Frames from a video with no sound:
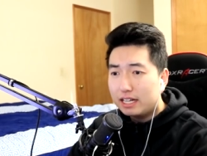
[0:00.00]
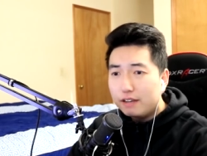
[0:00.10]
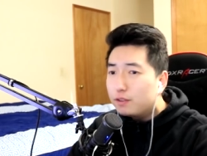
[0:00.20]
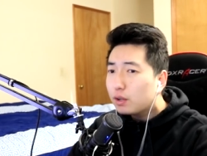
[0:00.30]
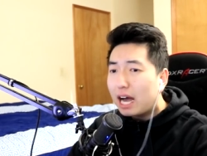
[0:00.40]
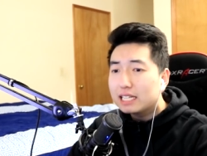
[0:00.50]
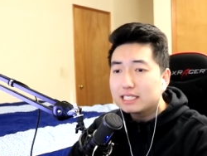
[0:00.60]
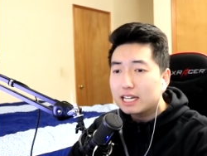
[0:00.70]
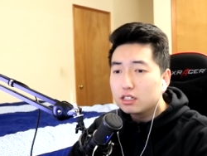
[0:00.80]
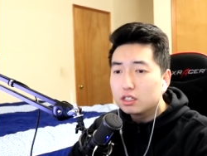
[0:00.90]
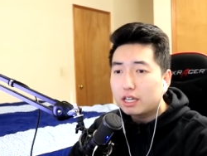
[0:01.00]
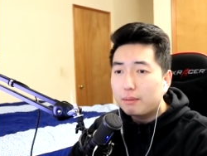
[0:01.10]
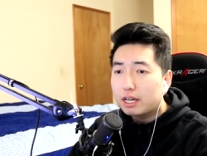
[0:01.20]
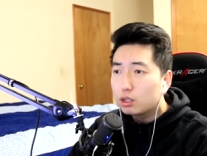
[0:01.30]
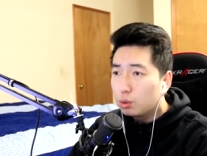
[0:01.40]
If you guys take a look at
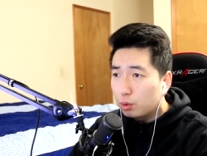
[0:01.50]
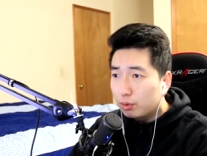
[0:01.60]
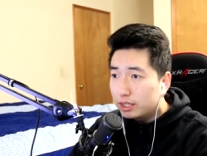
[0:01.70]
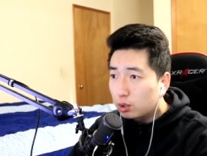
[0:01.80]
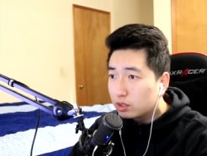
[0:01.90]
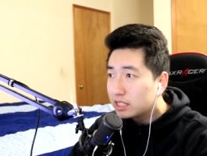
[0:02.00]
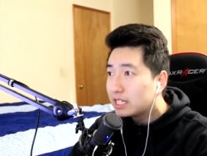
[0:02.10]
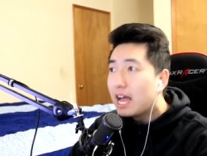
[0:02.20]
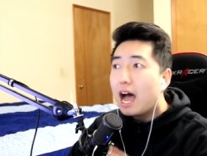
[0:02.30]
my global resources,